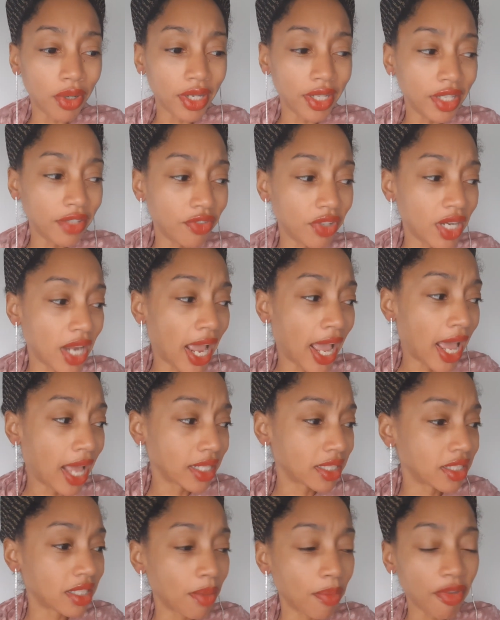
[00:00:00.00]
even
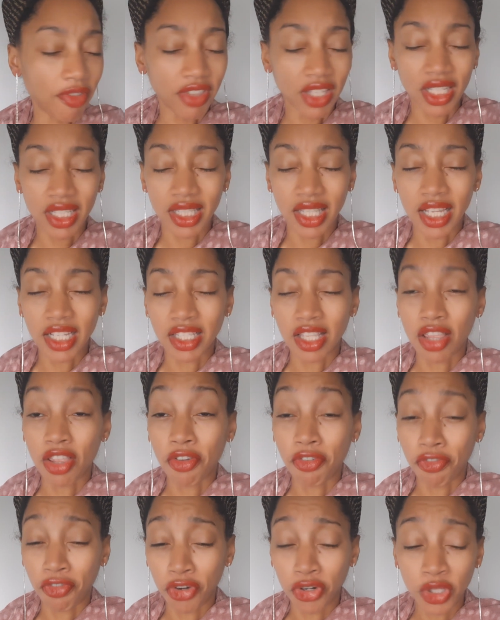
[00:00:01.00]
had some of these things in
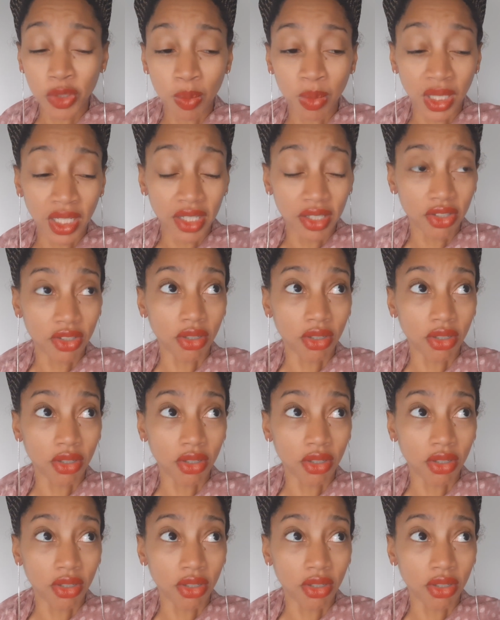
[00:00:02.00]
the first place.